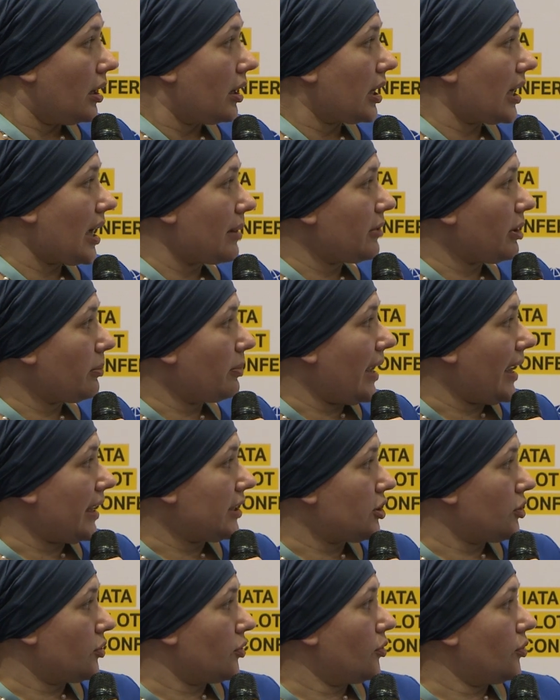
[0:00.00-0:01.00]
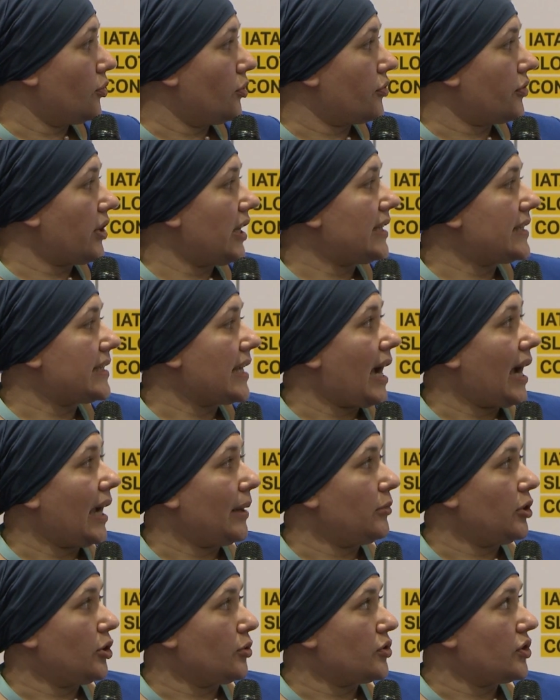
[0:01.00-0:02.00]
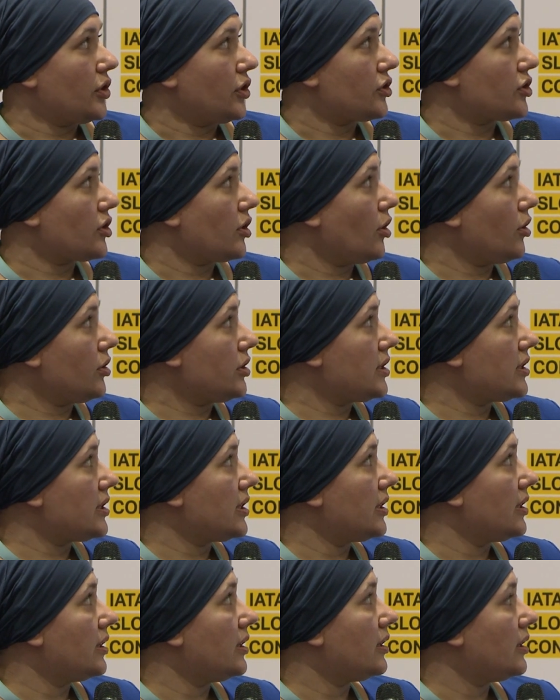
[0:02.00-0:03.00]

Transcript: Coming back to retime using slots,